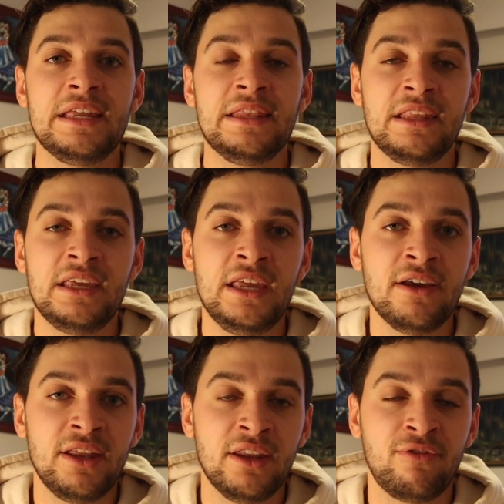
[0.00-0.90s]
in
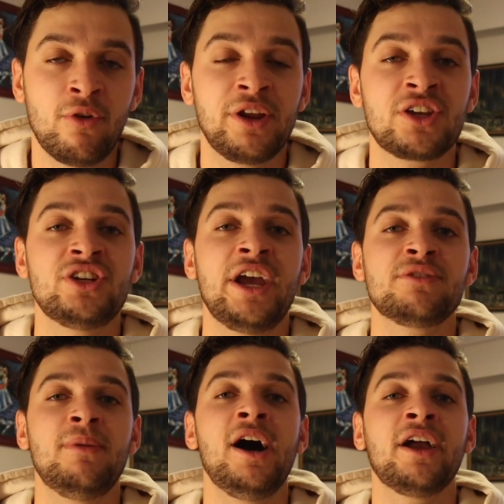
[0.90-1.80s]
the foreign
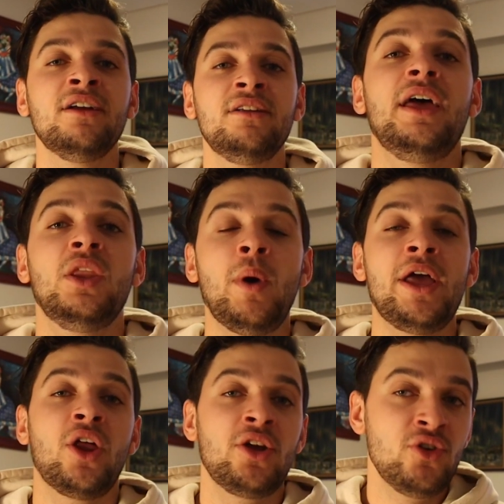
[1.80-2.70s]
exchange market, and the
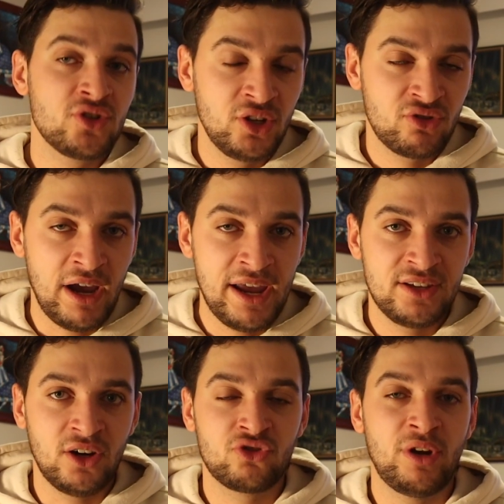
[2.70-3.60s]
way that I usually trade
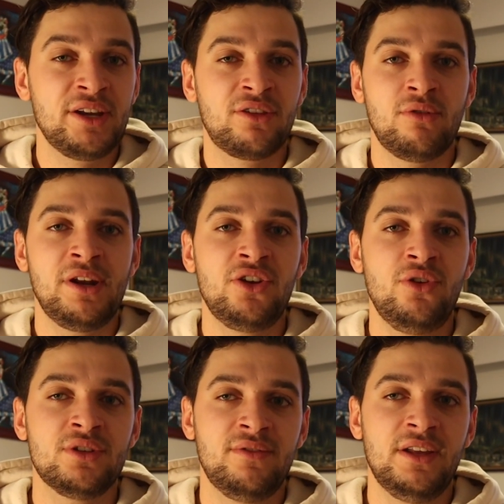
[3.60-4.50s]
is I'll trade through any
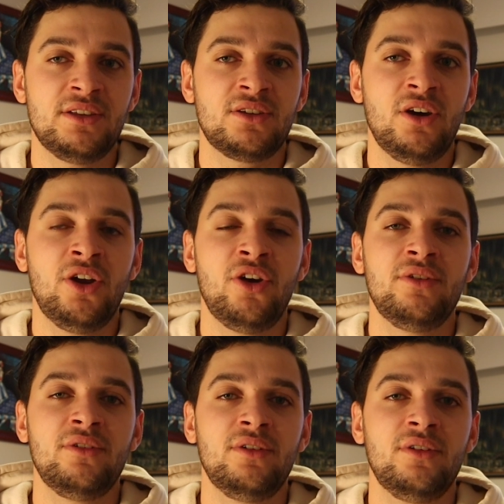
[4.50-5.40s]
news event. So I
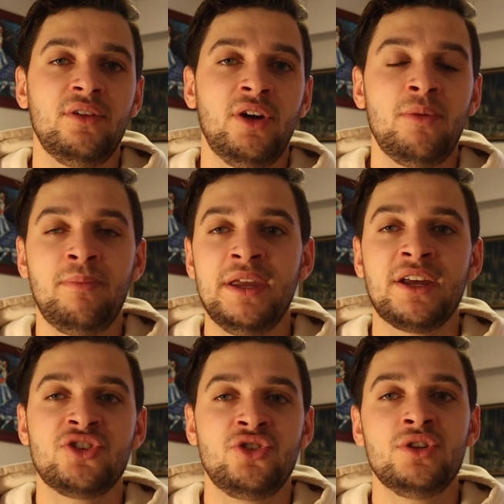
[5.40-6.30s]
don't pick
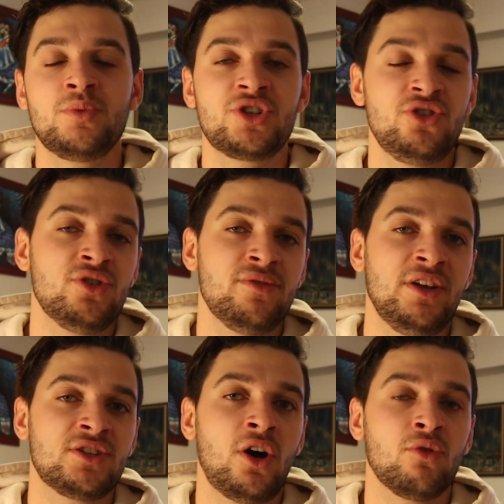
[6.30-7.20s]
and choose which news
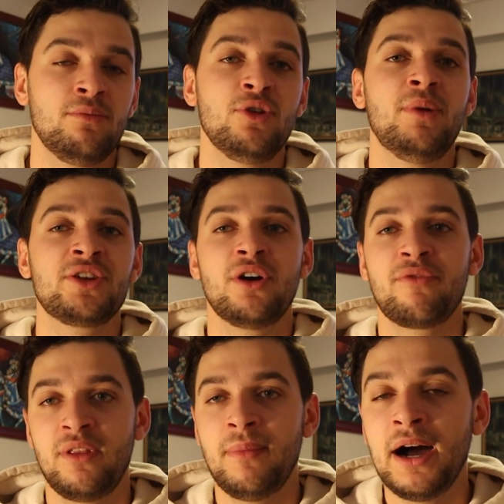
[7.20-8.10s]
events I'll remove myself
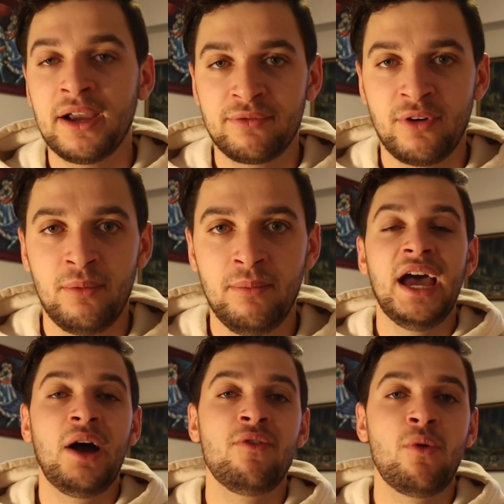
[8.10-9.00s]
from the market from.
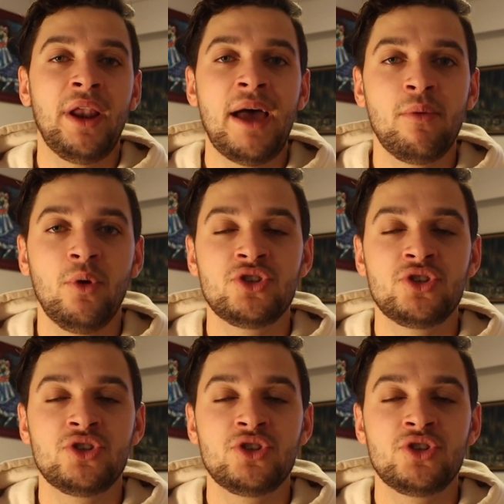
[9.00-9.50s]
However, what happened